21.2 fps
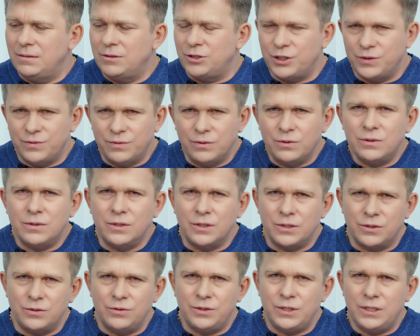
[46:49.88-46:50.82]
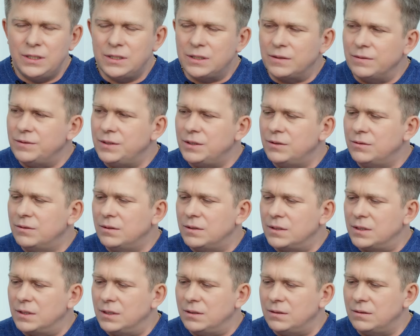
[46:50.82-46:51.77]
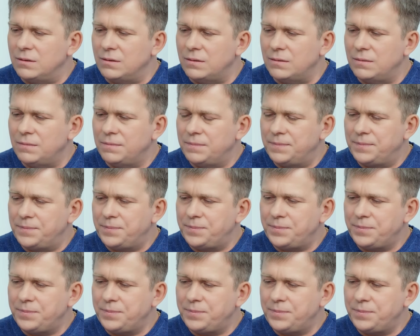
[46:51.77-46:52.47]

animals, creatures, and everything else.